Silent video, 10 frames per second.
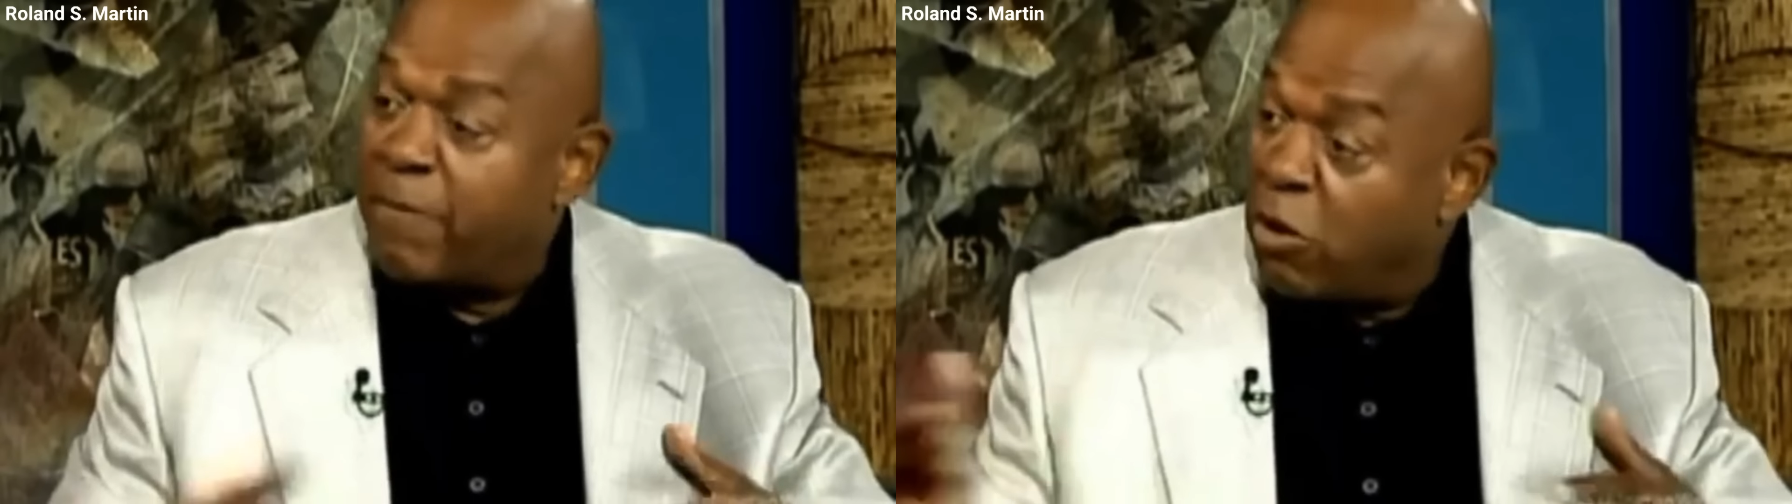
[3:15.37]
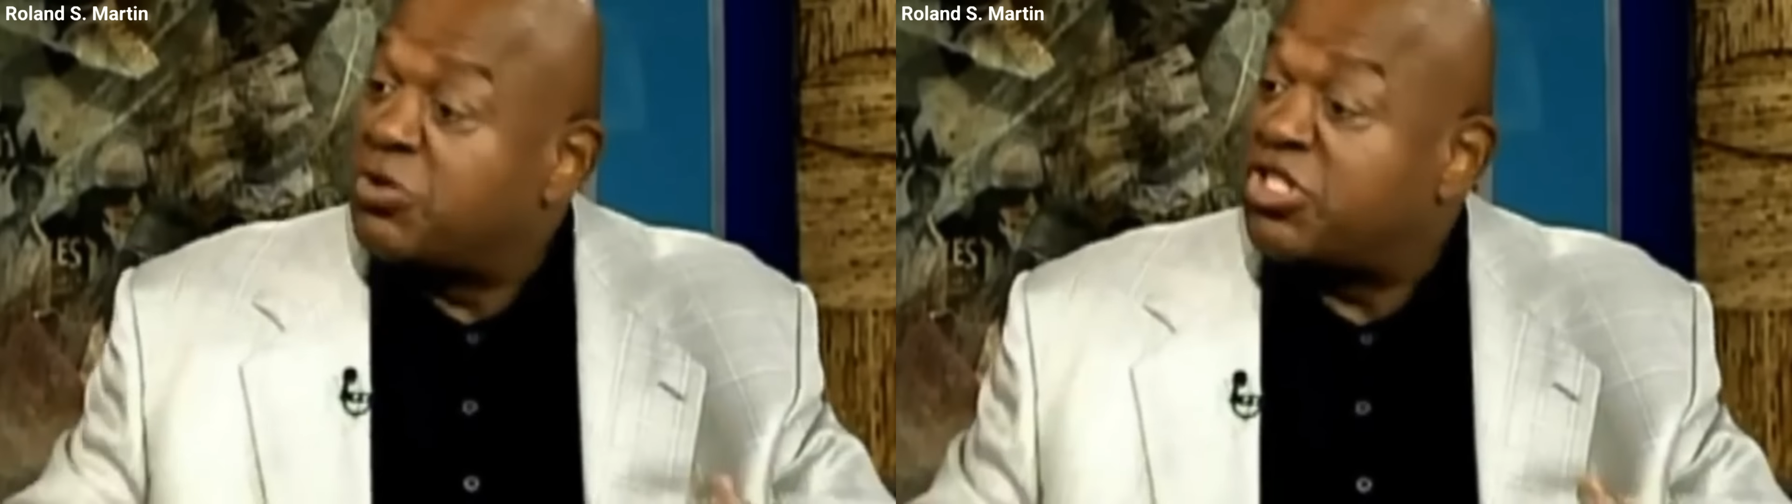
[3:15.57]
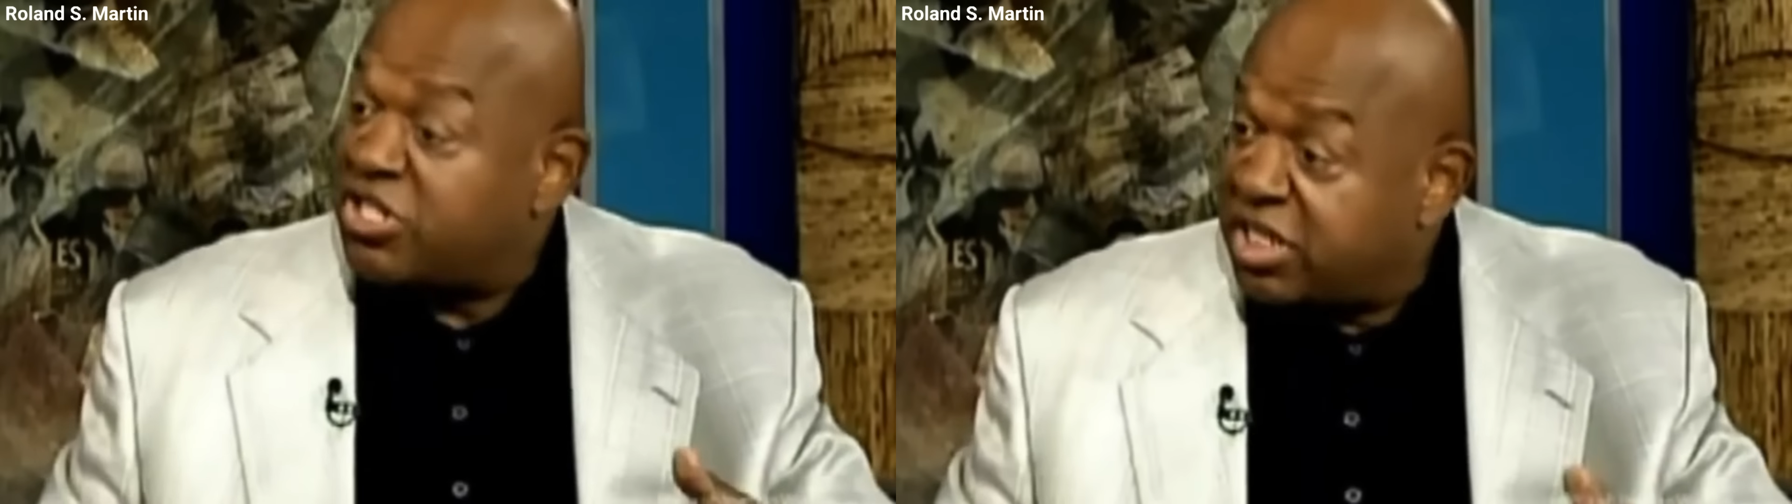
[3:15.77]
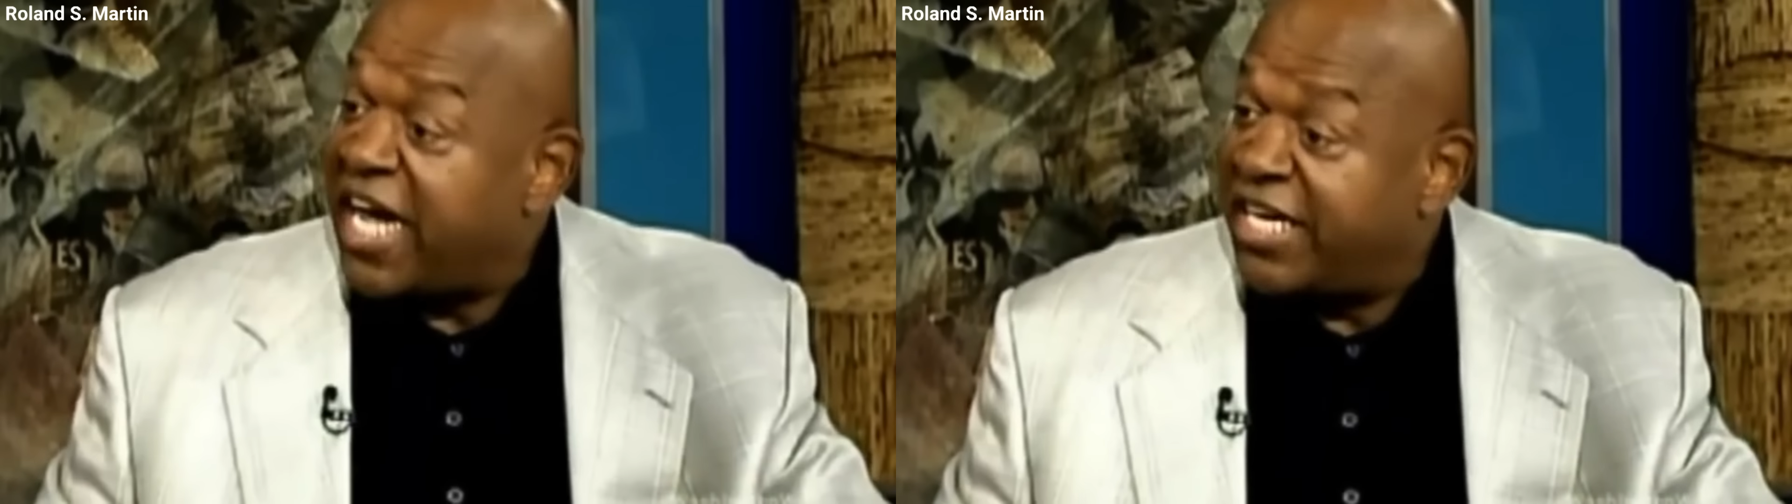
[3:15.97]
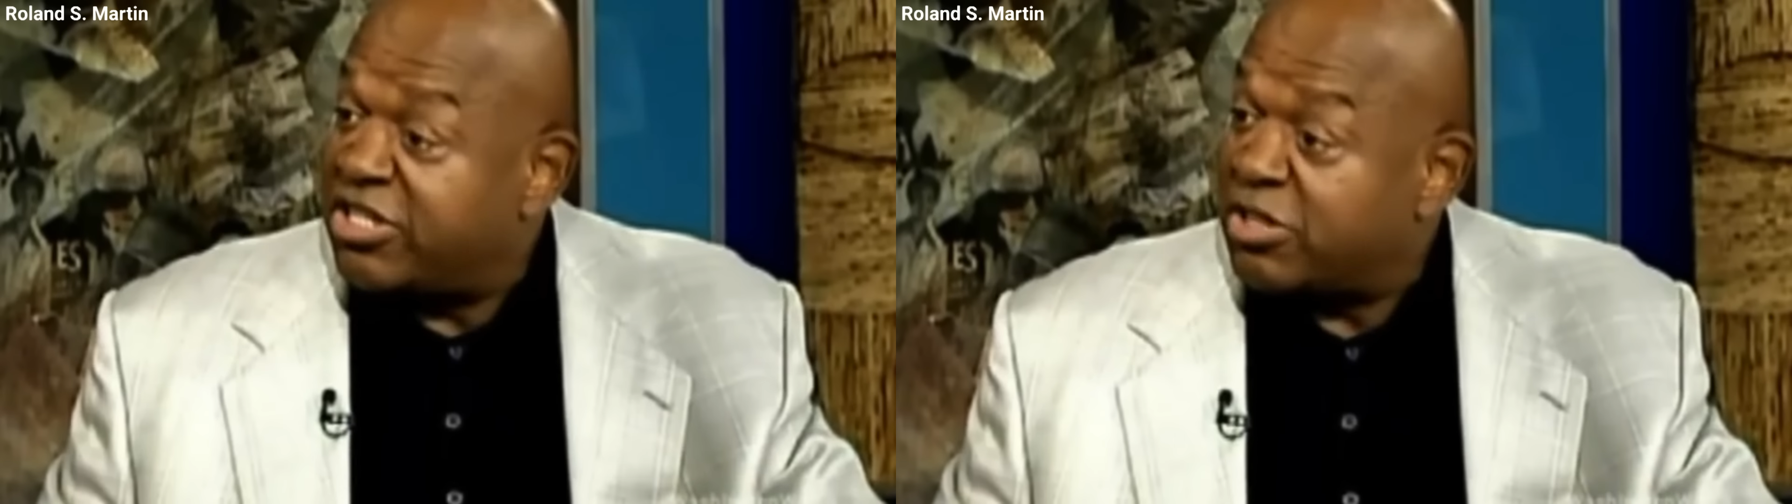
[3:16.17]
most
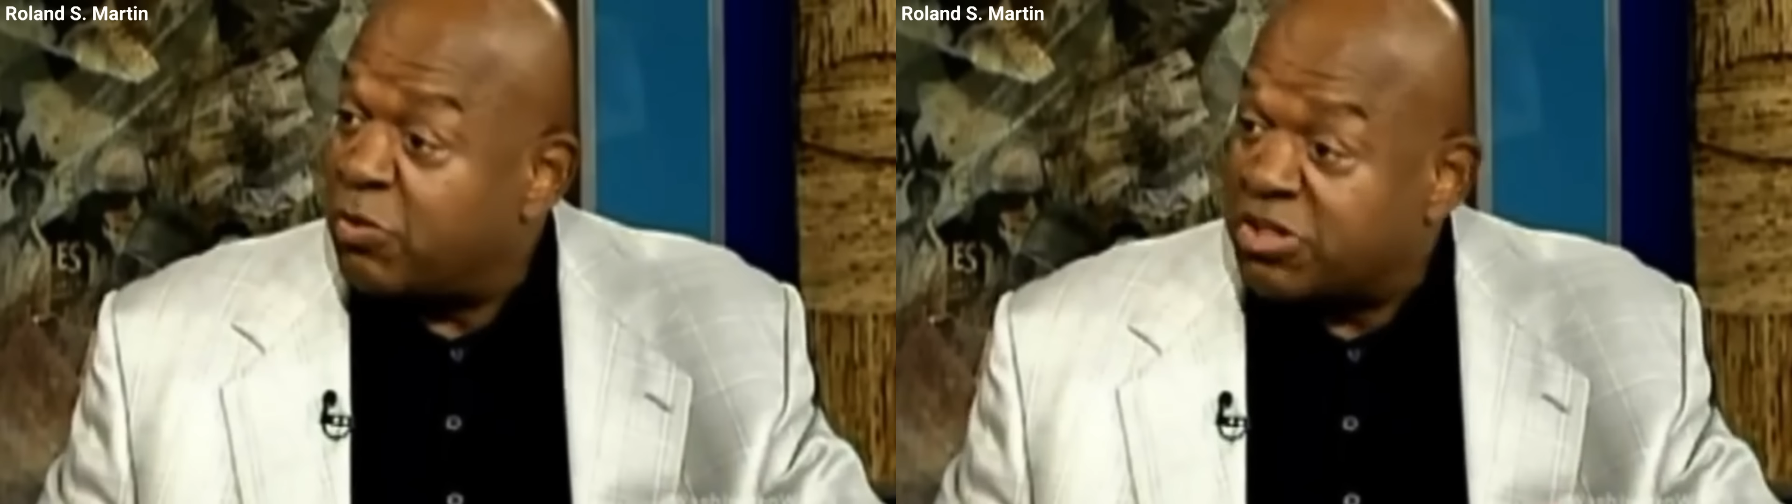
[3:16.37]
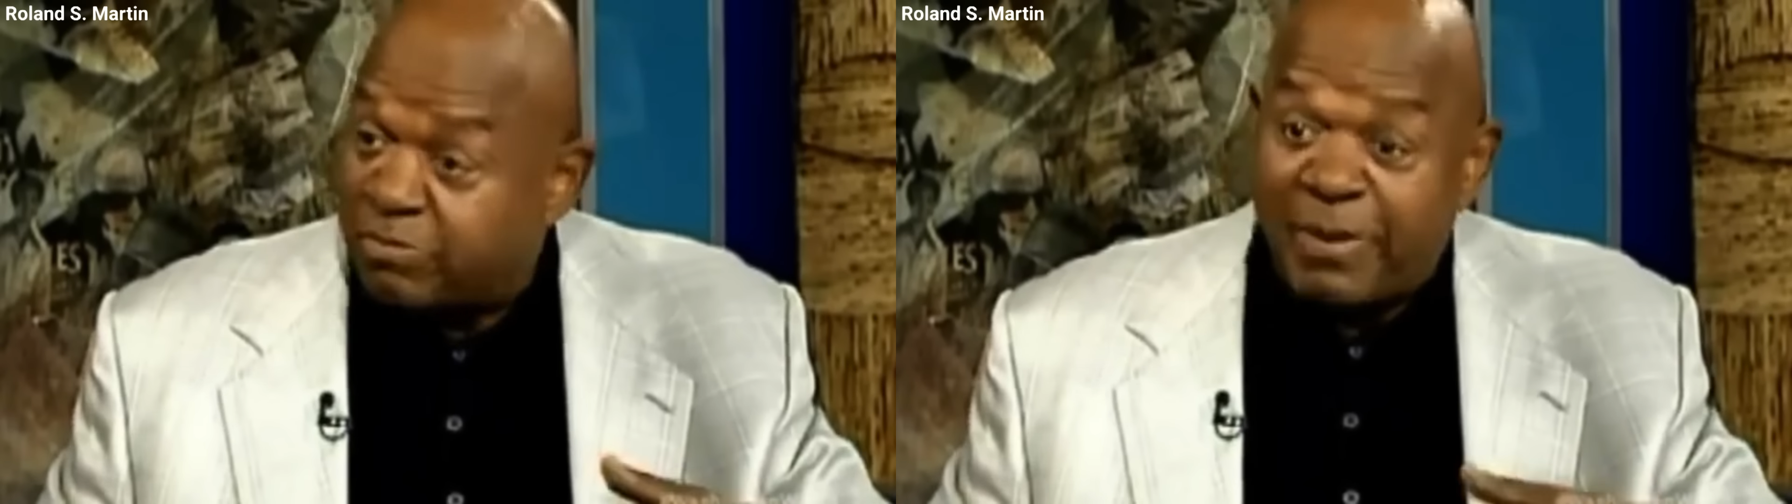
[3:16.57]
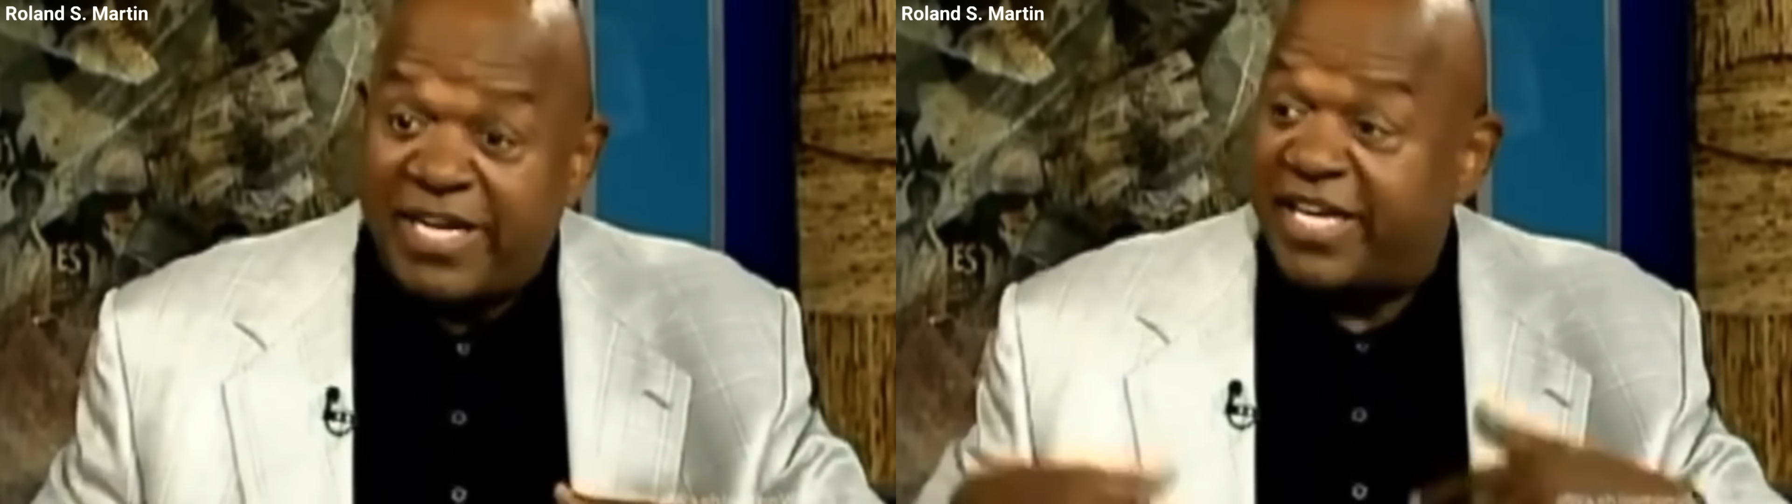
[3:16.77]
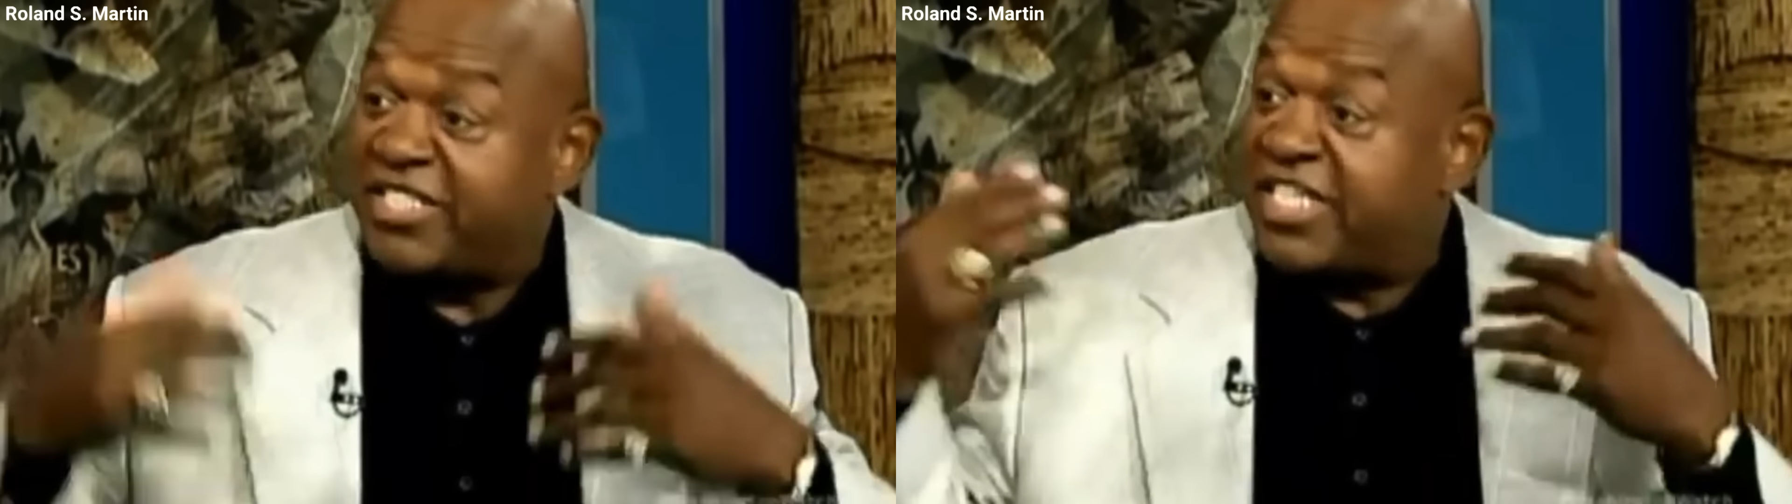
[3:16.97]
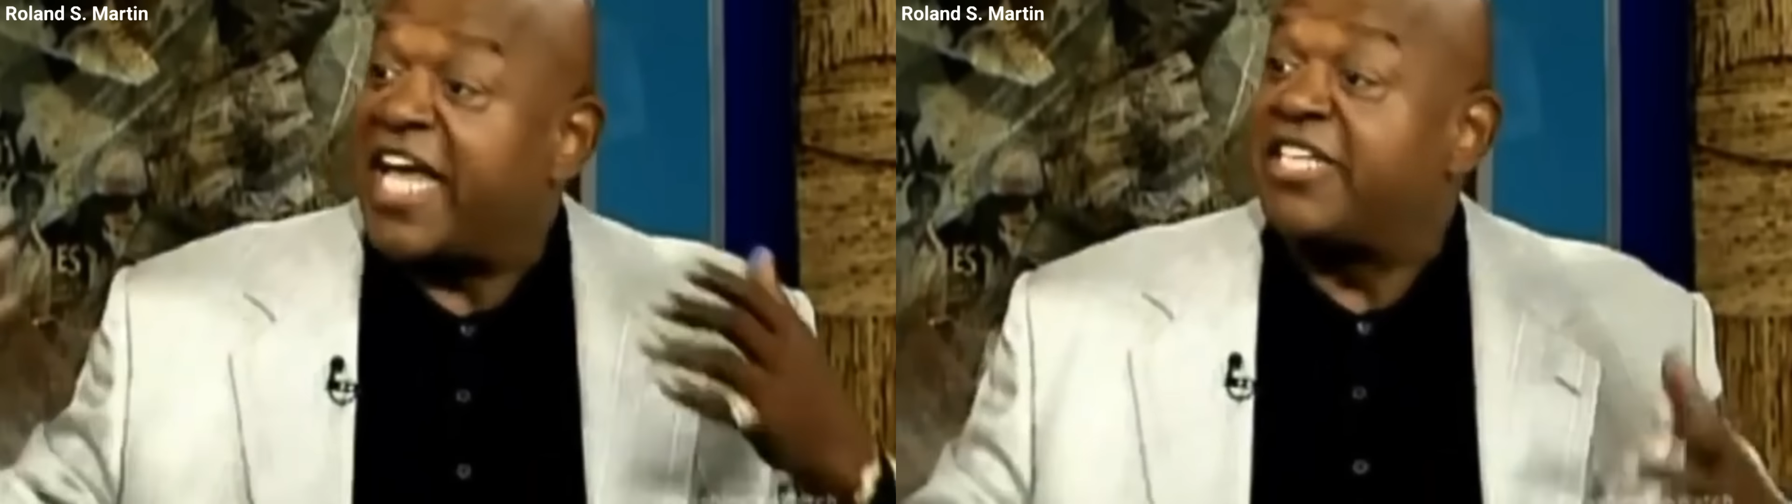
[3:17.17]
states were spending